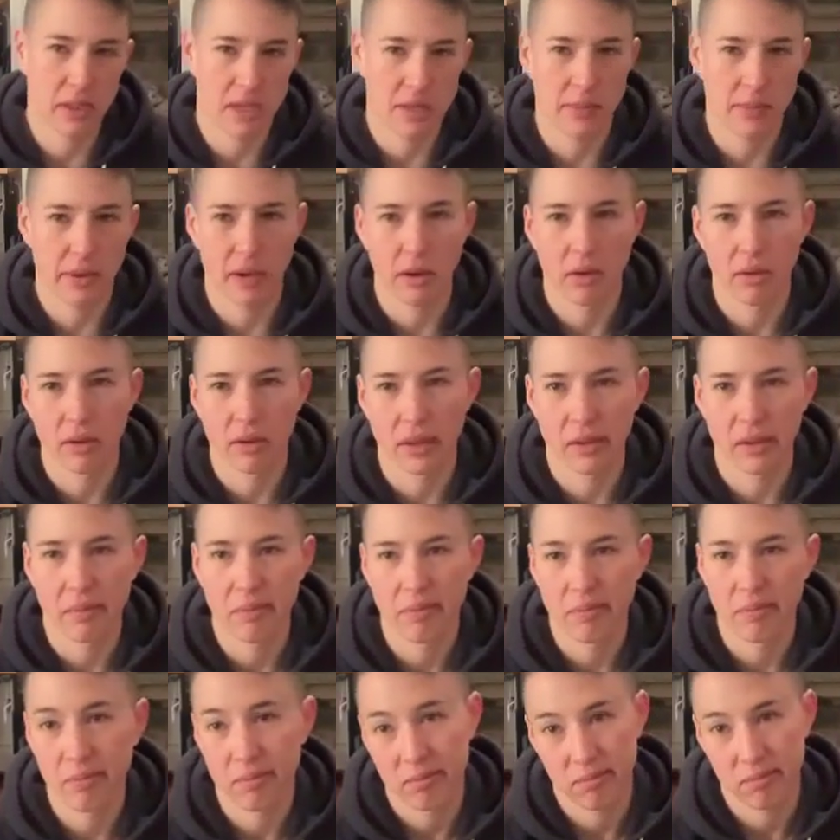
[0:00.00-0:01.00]
That's my
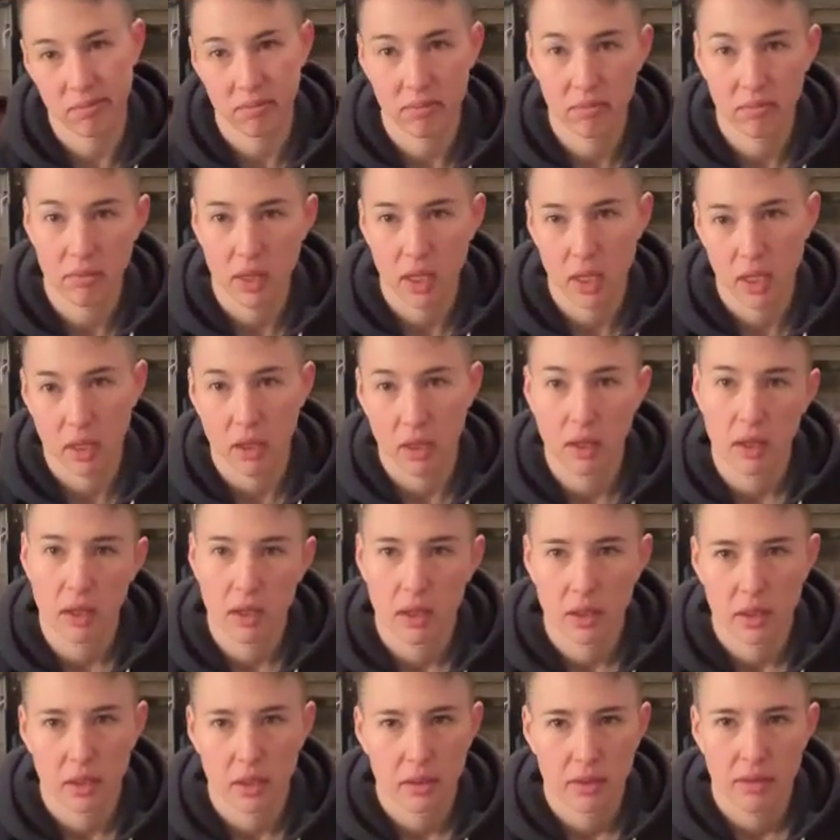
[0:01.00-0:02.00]
only
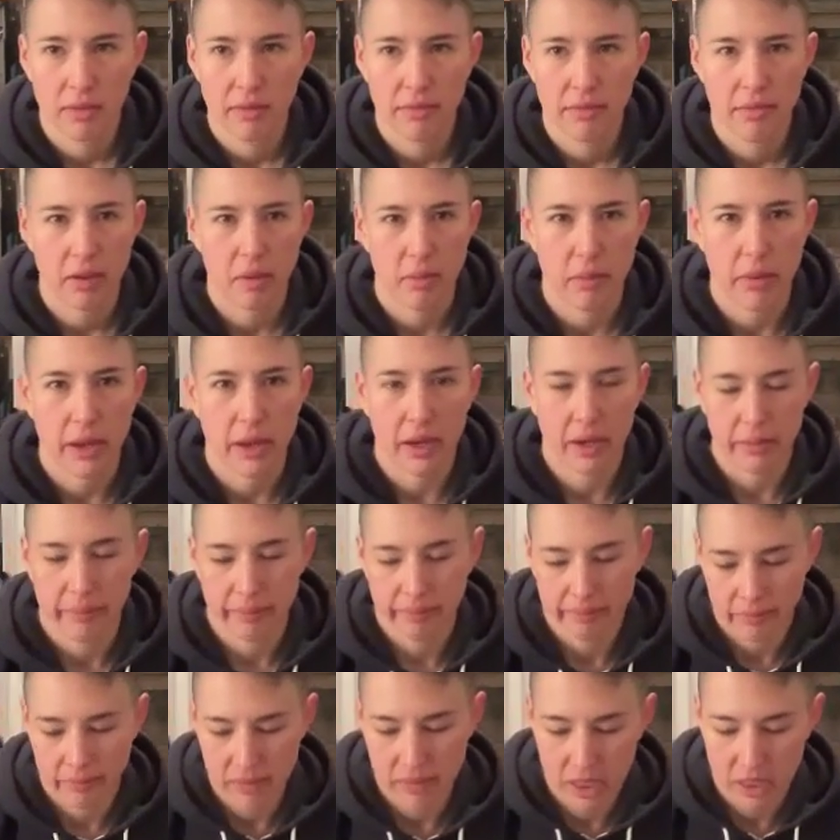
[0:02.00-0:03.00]

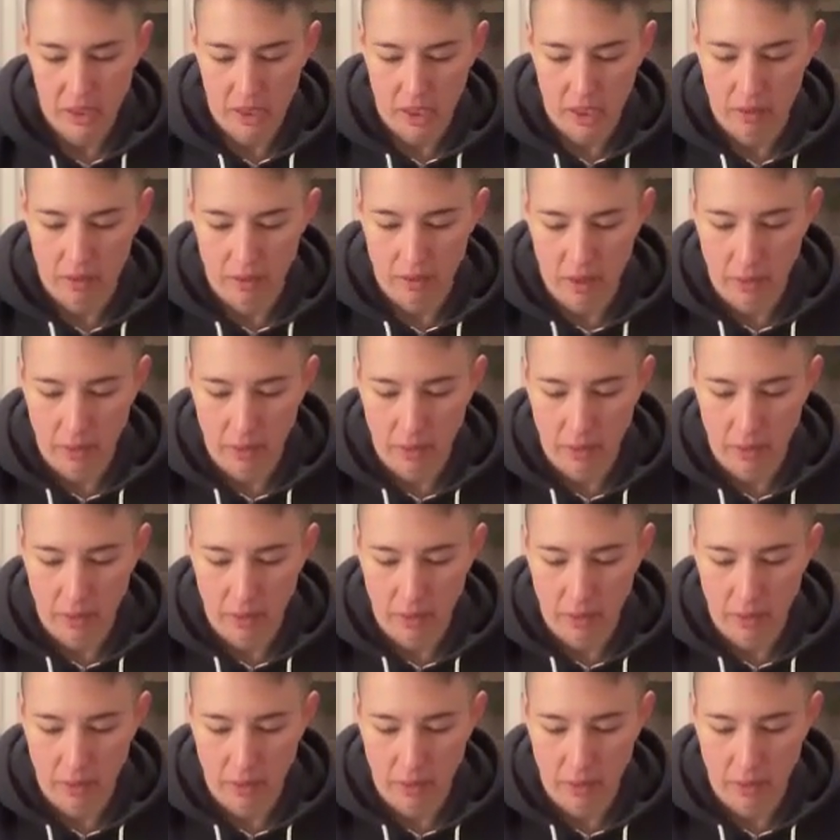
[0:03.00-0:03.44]
feedback. Didn't like it.